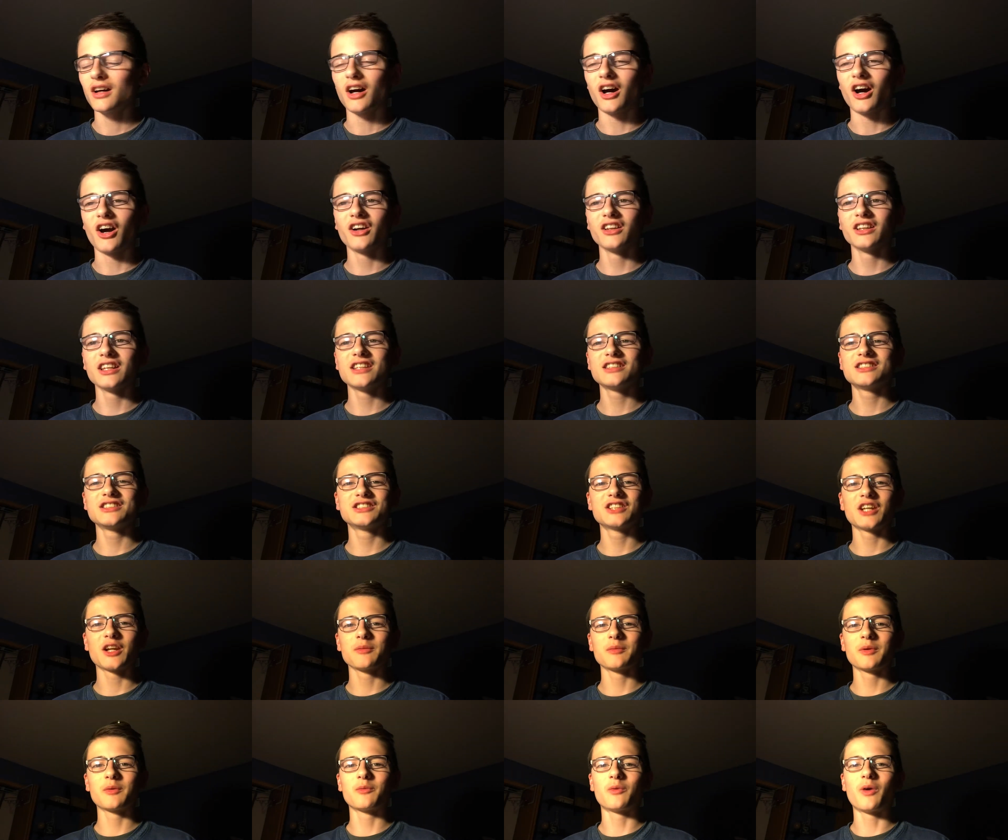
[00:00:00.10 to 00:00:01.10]
Alright, ladies and
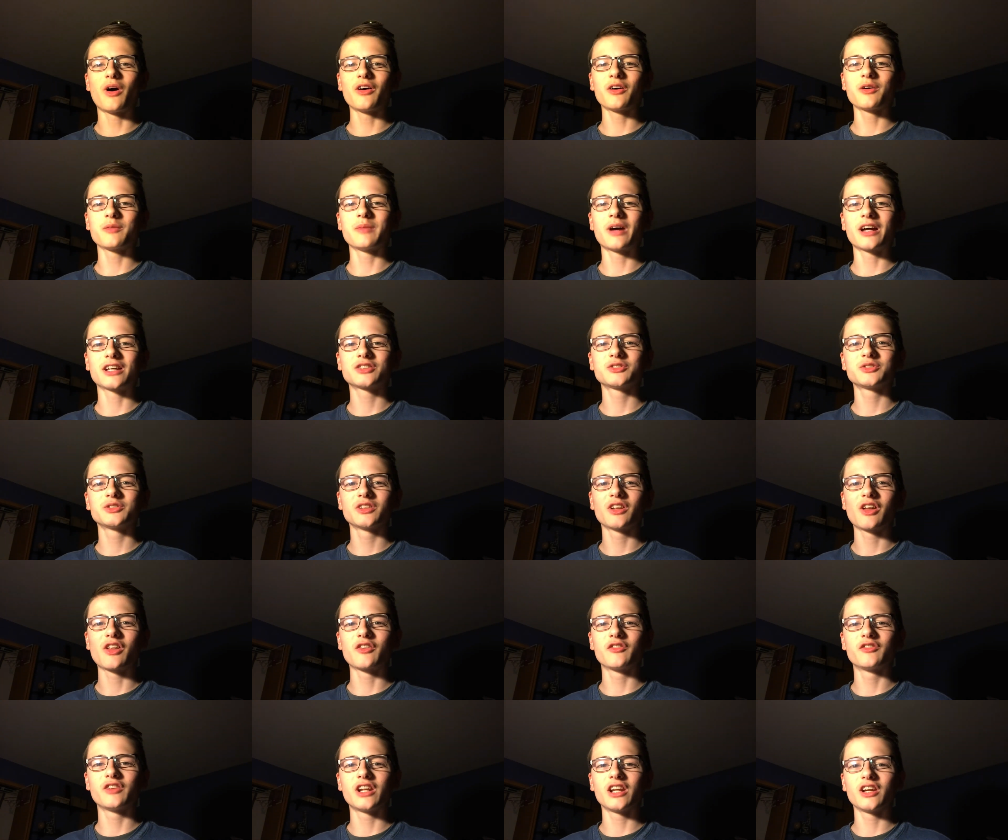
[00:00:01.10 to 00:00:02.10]
gentlemen, welcome back to
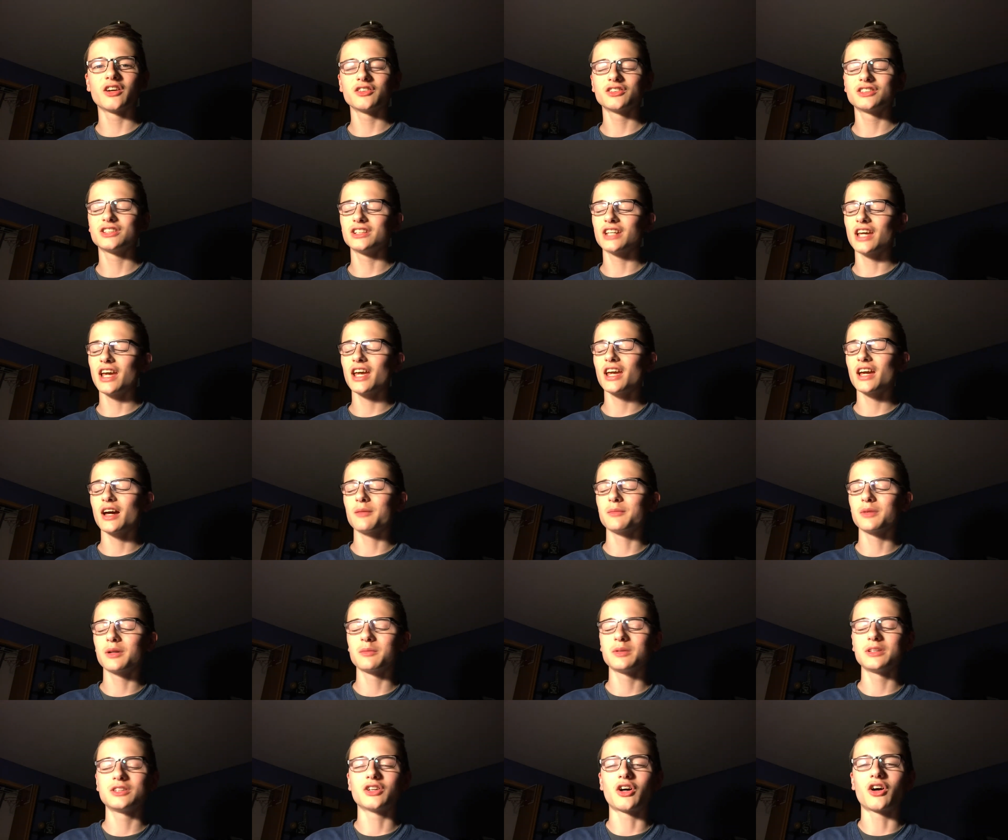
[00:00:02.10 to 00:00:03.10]
another video. Today, I'm going
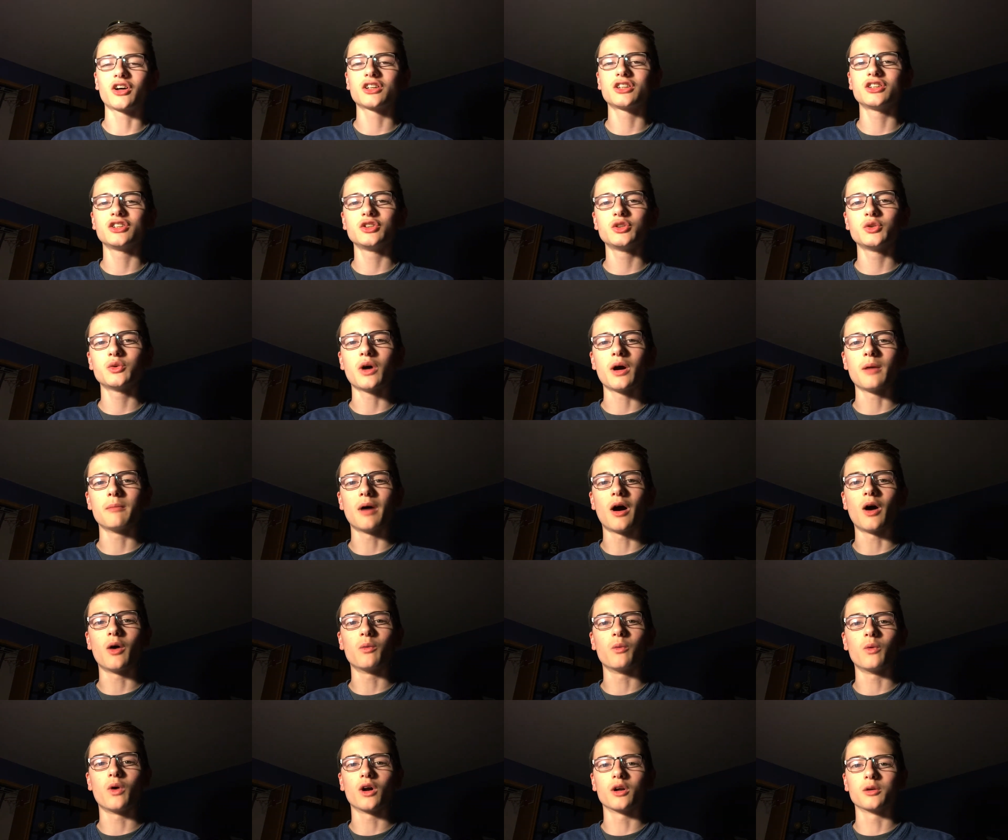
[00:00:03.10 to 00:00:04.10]
to be talking to you
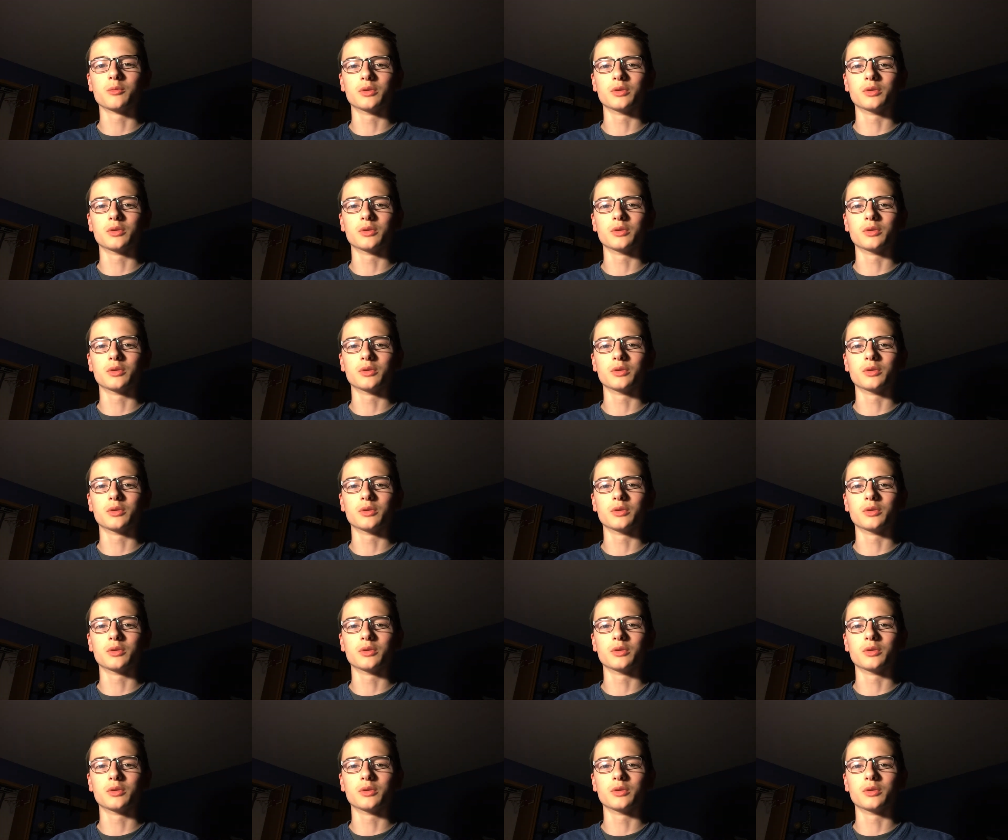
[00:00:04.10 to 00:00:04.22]
about water